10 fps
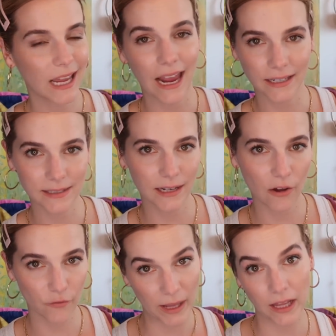axed it
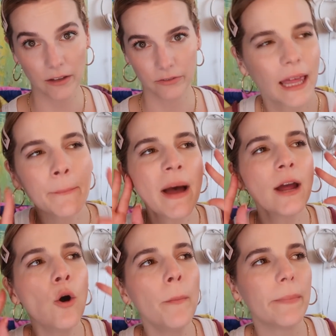out of my life. Like,
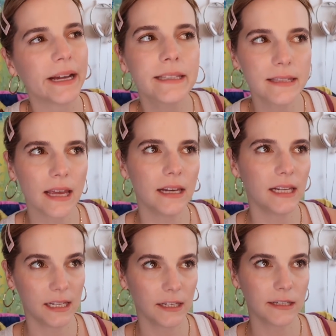my whole mindset
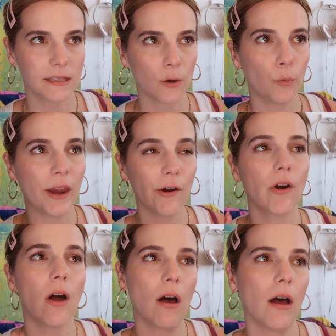is that we
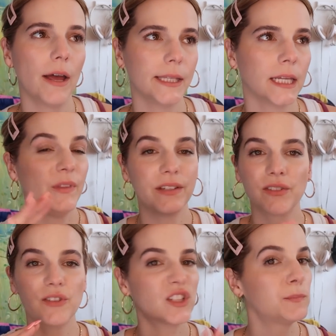are on
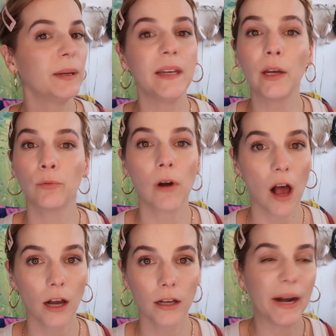this spinning
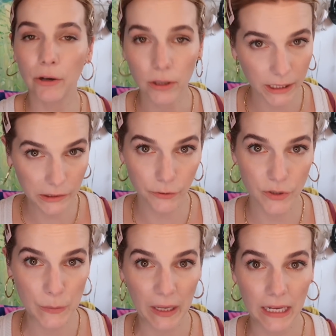rock, barreling
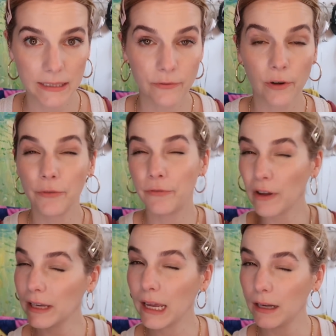through space for a
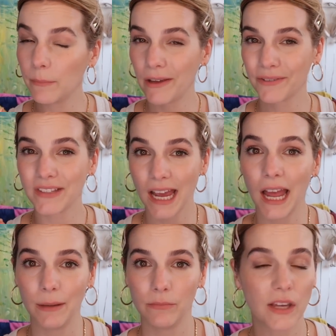finite amount of
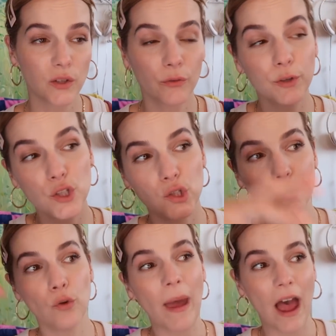time. Okay, so if we
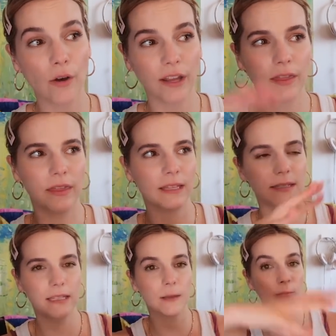zoom out and
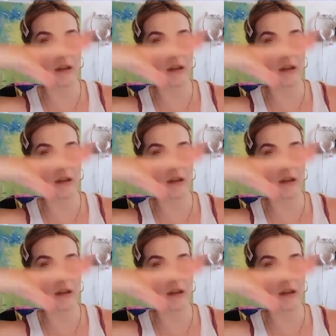see the